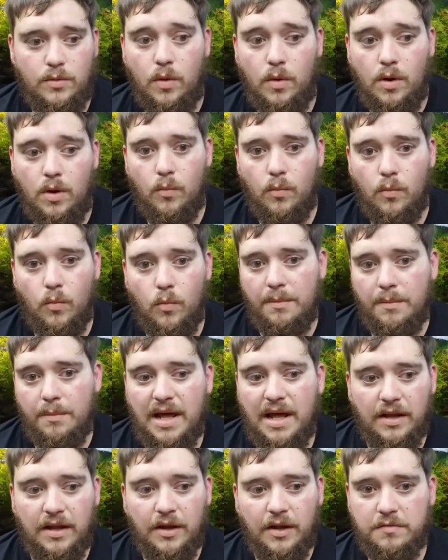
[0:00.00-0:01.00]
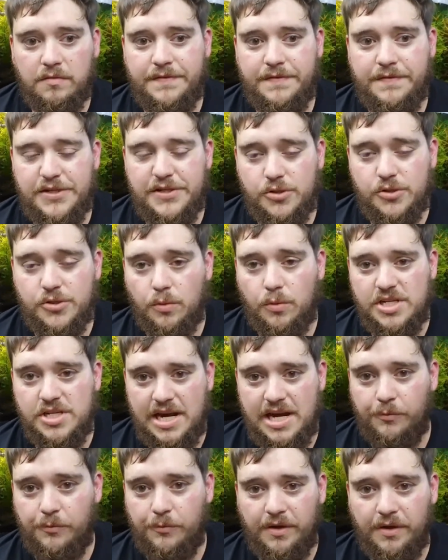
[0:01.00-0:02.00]
one of my local fish stores I
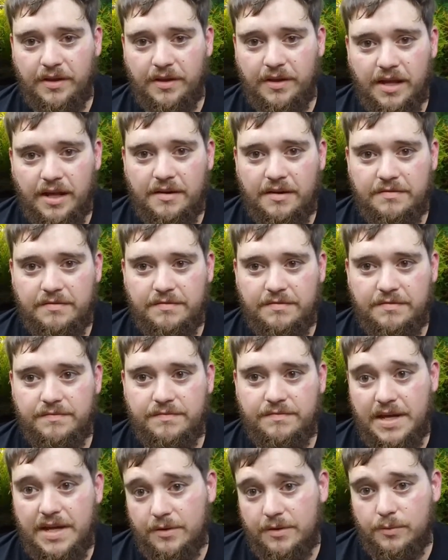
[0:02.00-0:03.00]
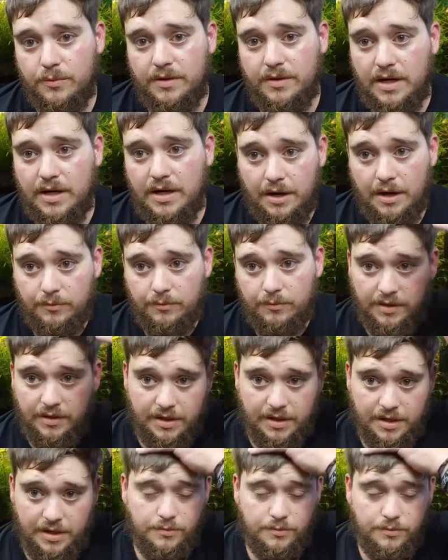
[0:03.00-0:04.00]
really love, the other one I really
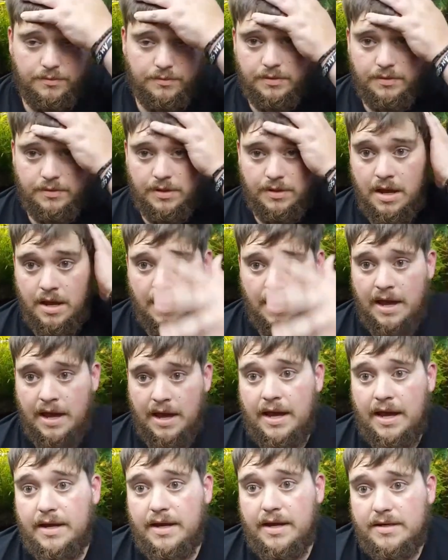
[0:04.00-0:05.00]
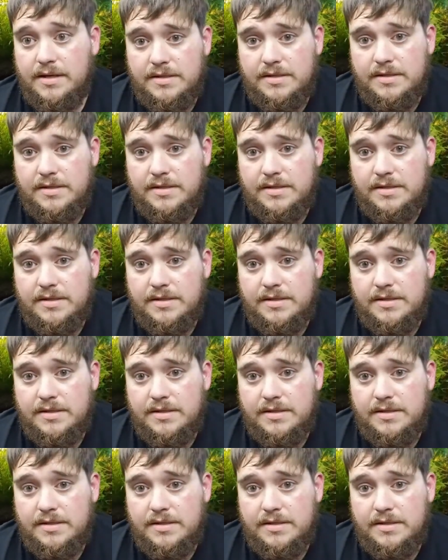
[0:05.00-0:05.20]
don't. And